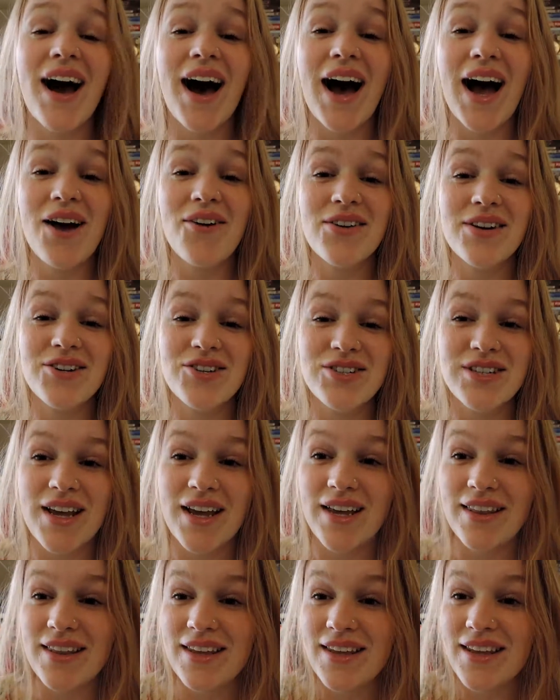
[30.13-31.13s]
I want to
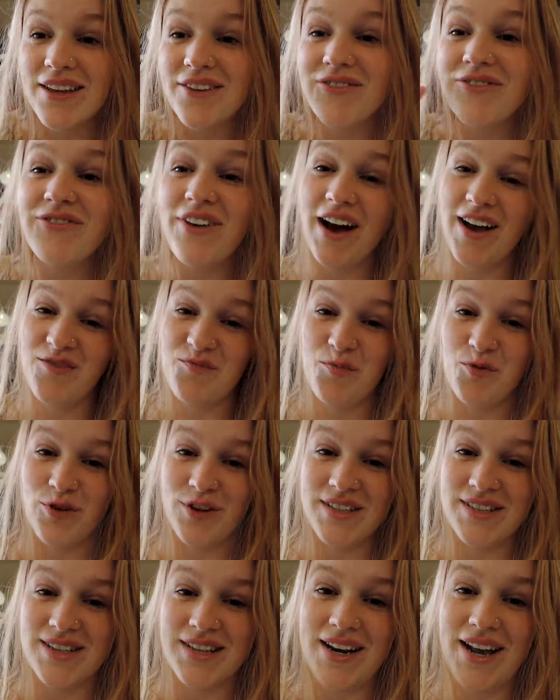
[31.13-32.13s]
share the 5
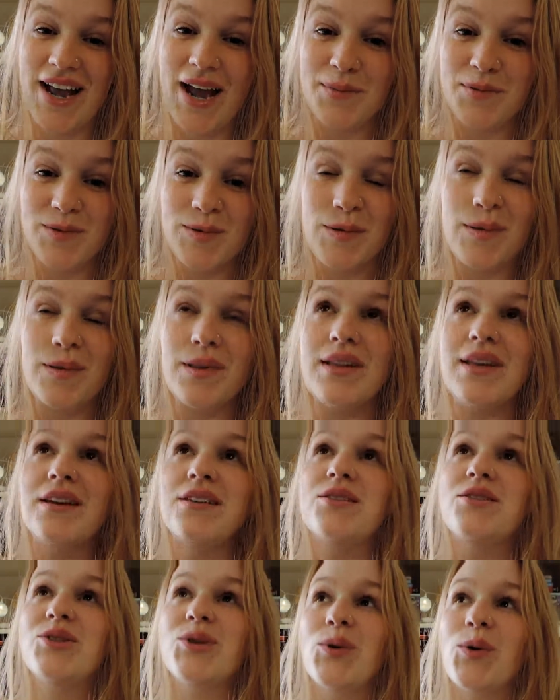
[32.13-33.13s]
books that I absolutely
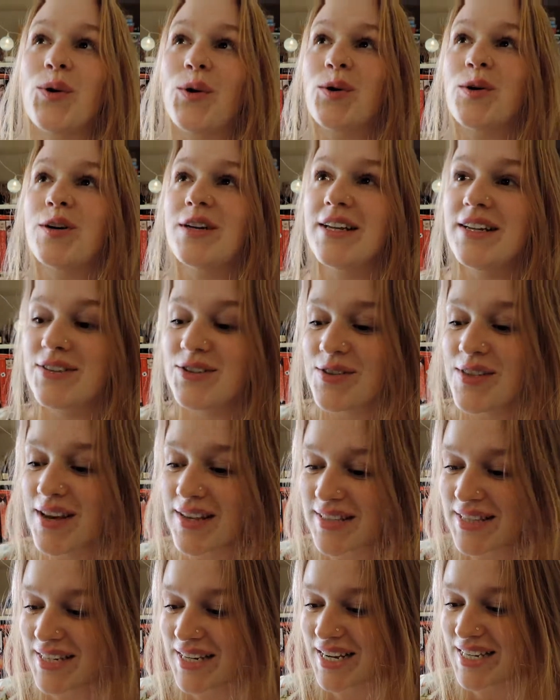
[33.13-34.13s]
adored in
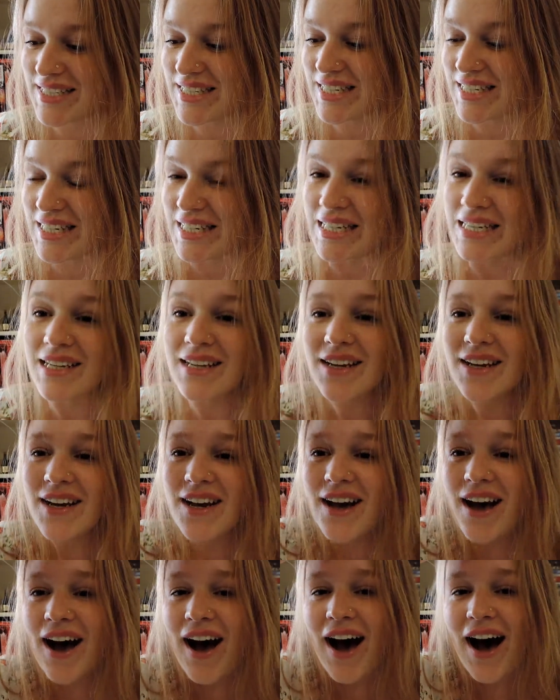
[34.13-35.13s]
2018.
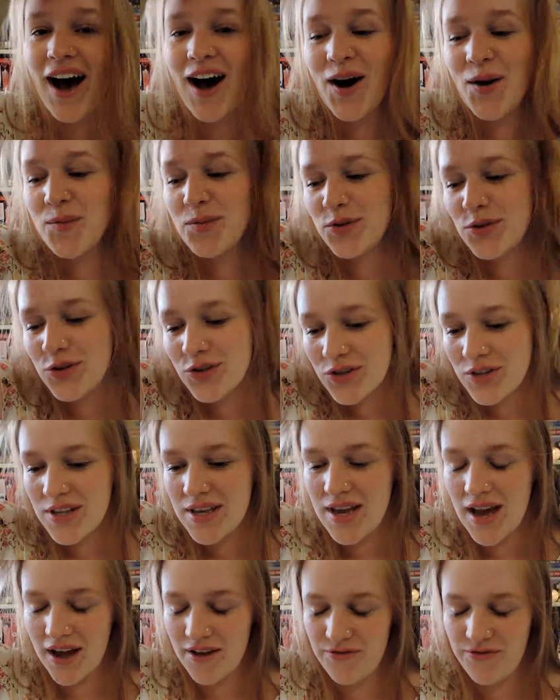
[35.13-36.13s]

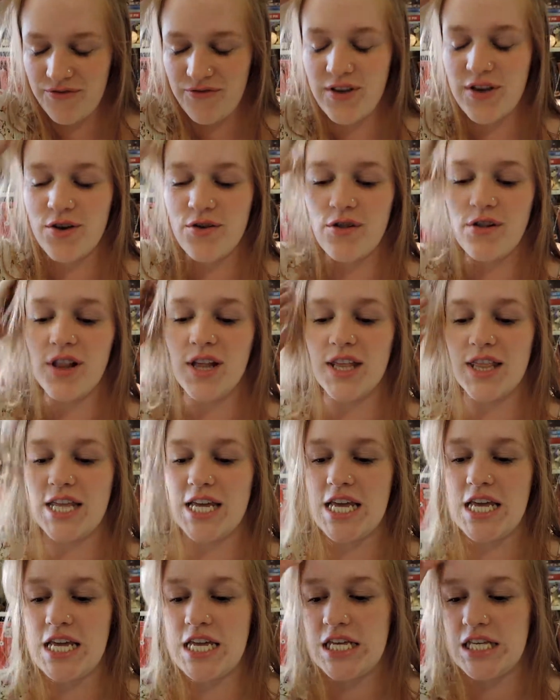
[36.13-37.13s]
Usually I fill
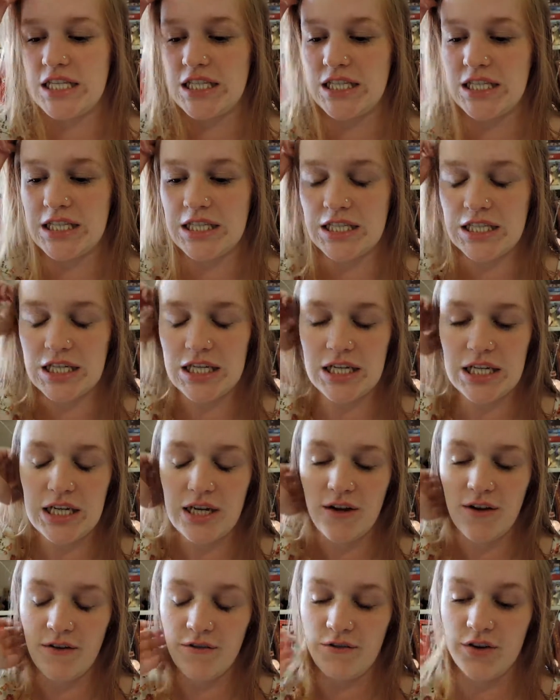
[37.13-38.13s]
these
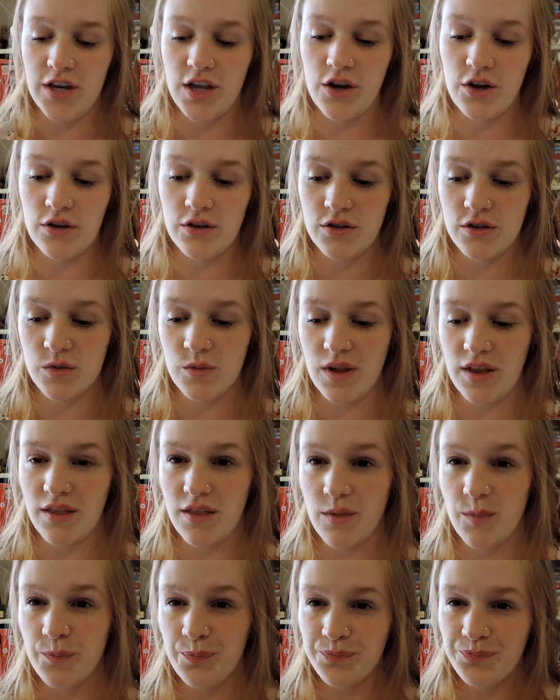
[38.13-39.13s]
videos with